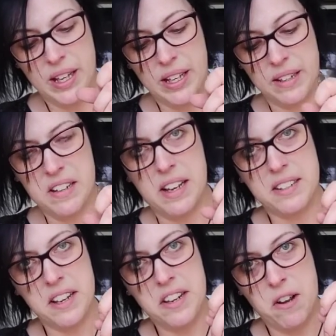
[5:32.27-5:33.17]
and I
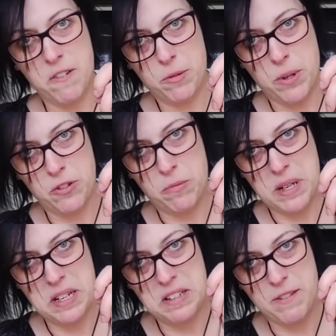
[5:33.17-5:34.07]
take no
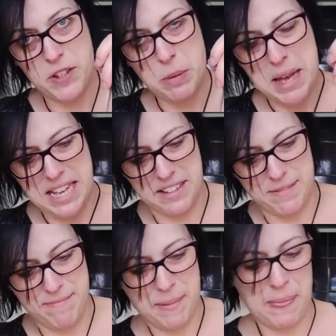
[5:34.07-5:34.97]
responsibility for the
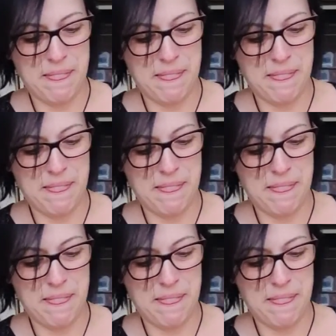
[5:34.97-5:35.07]
mess.